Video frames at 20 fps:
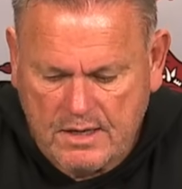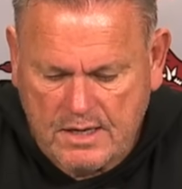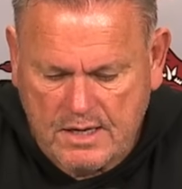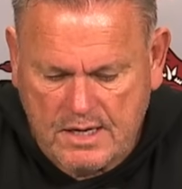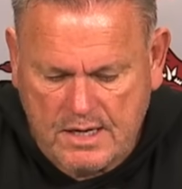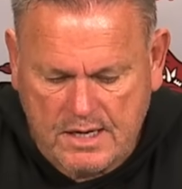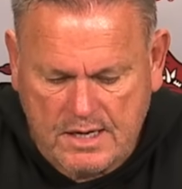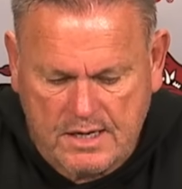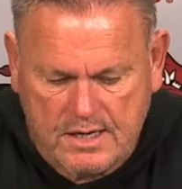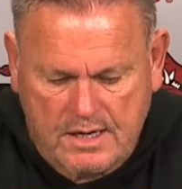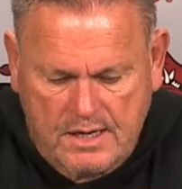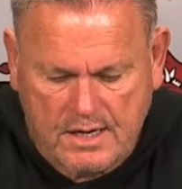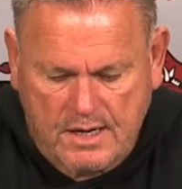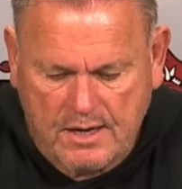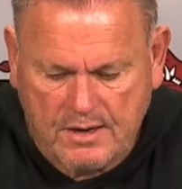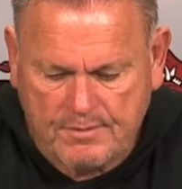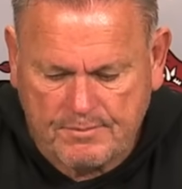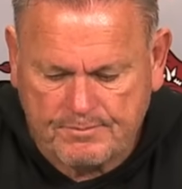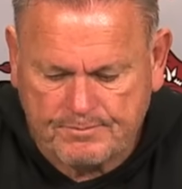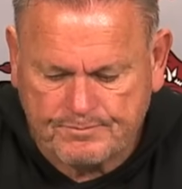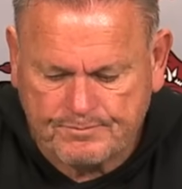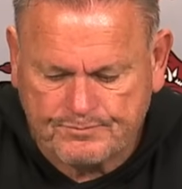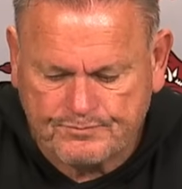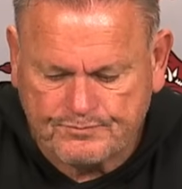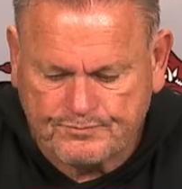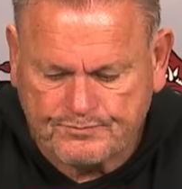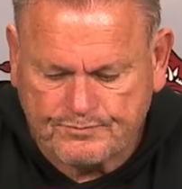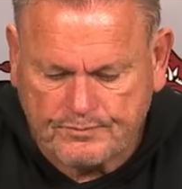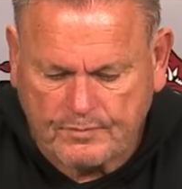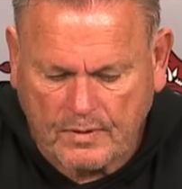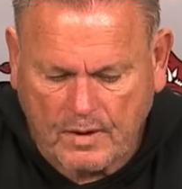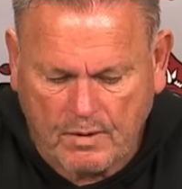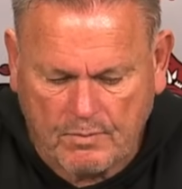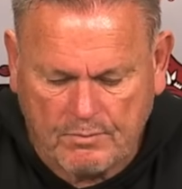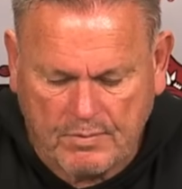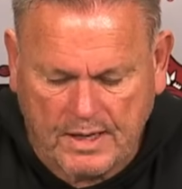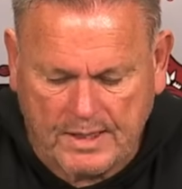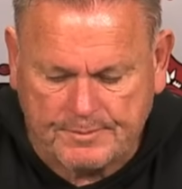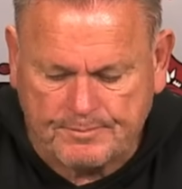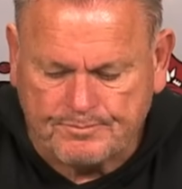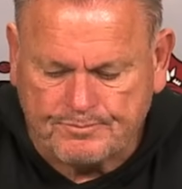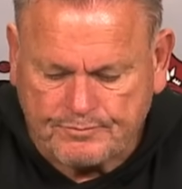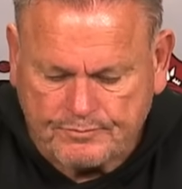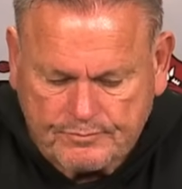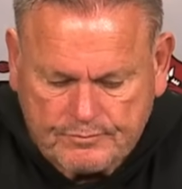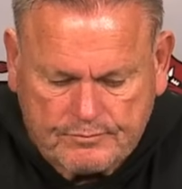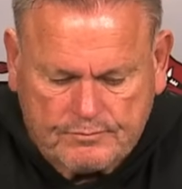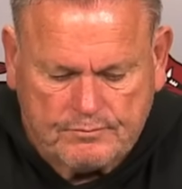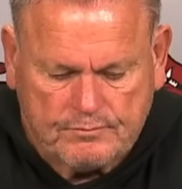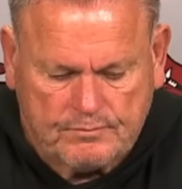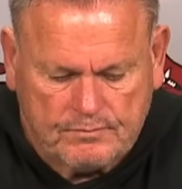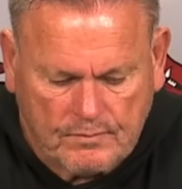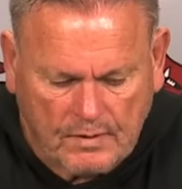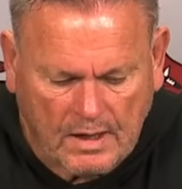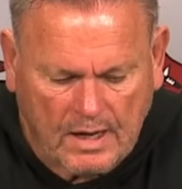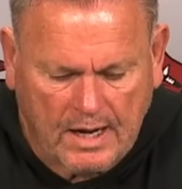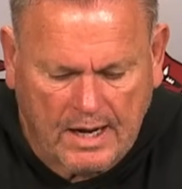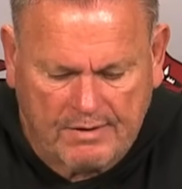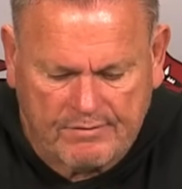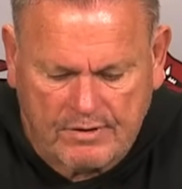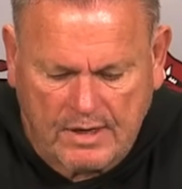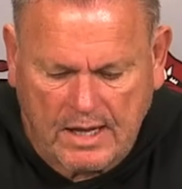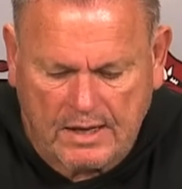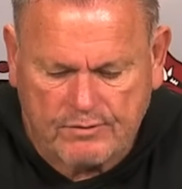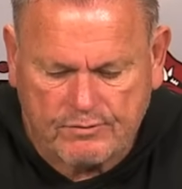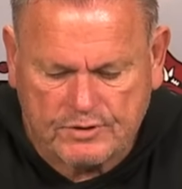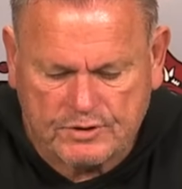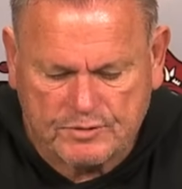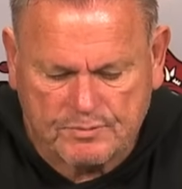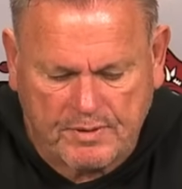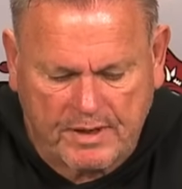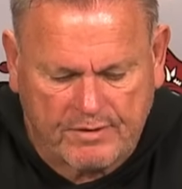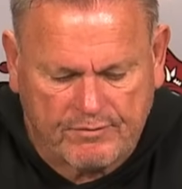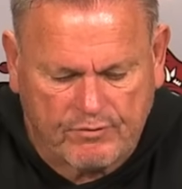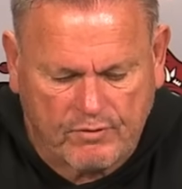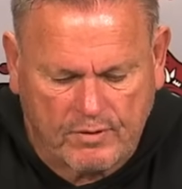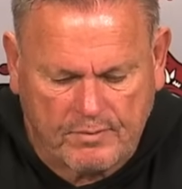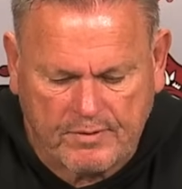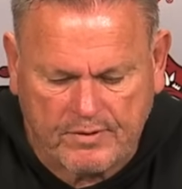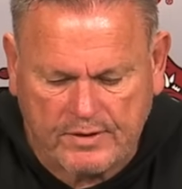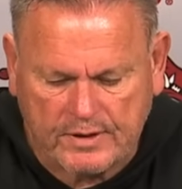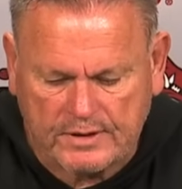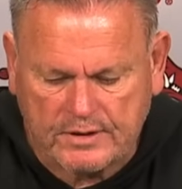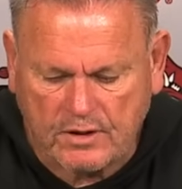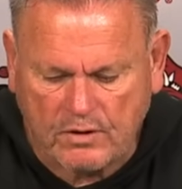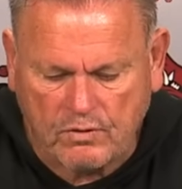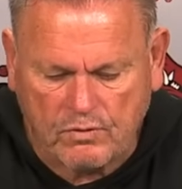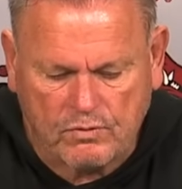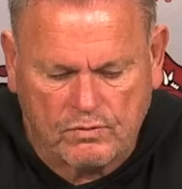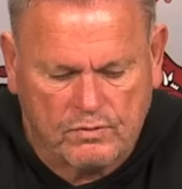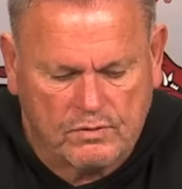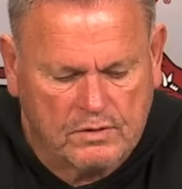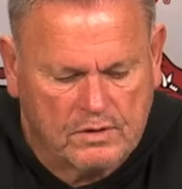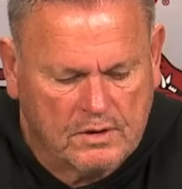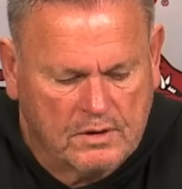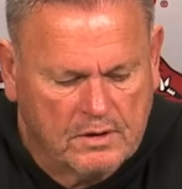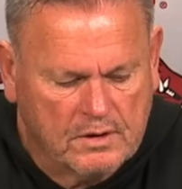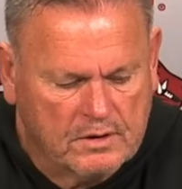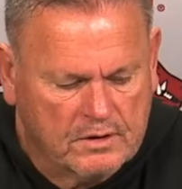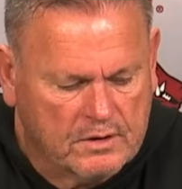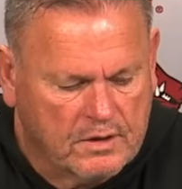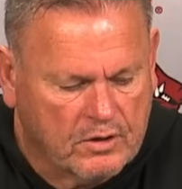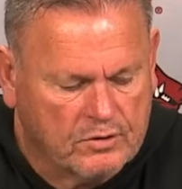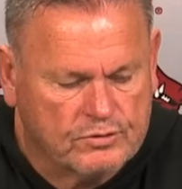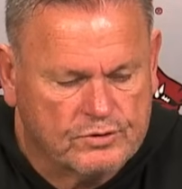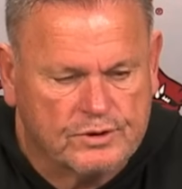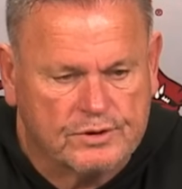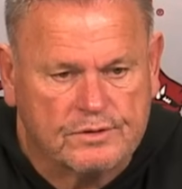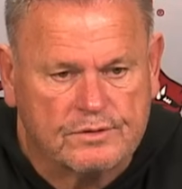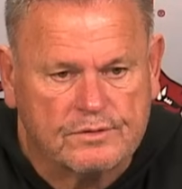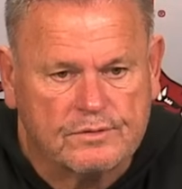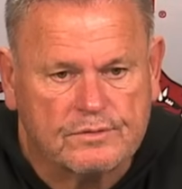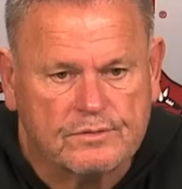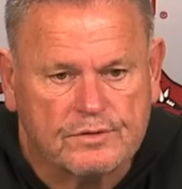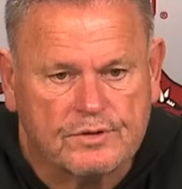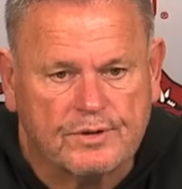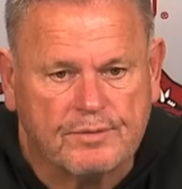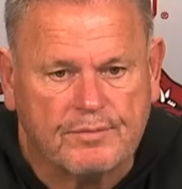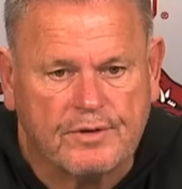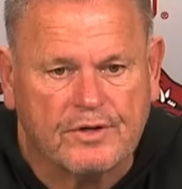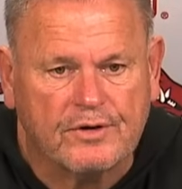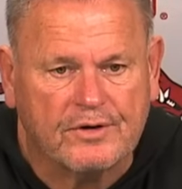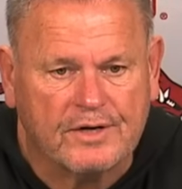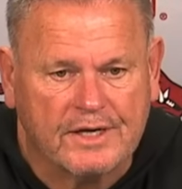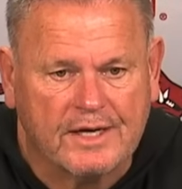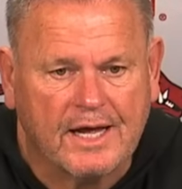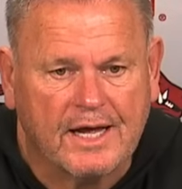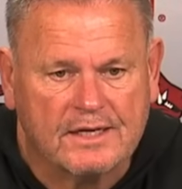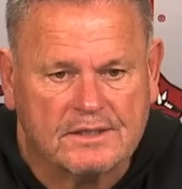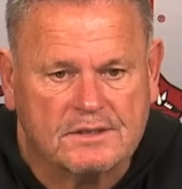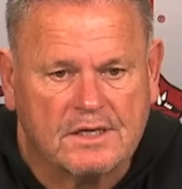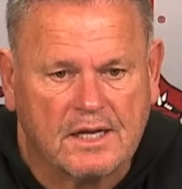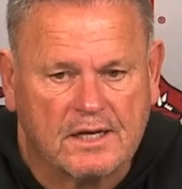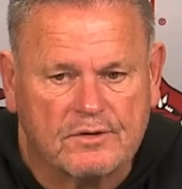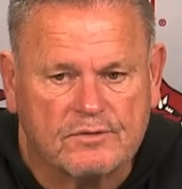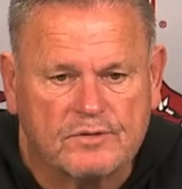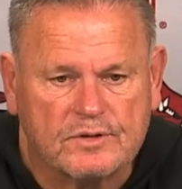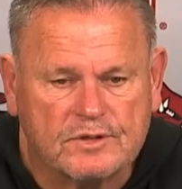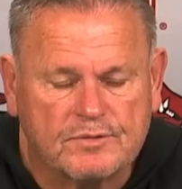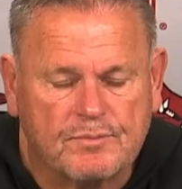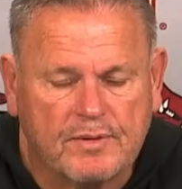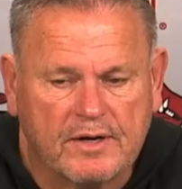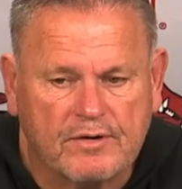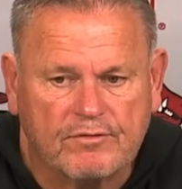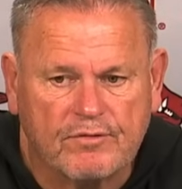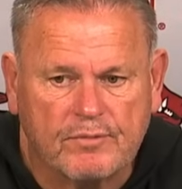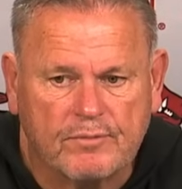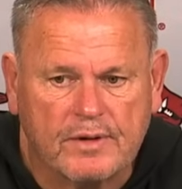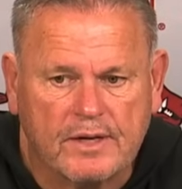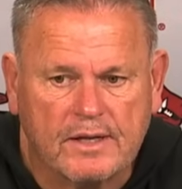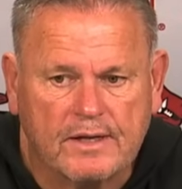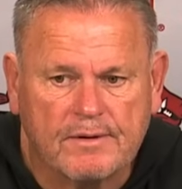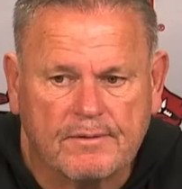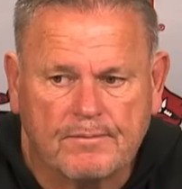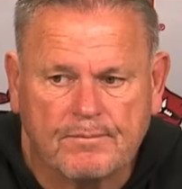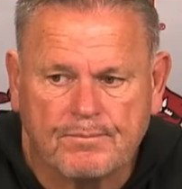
and uh, but I have a lot of respect for him. I think the whole coaching community has a lot of respect for Billy.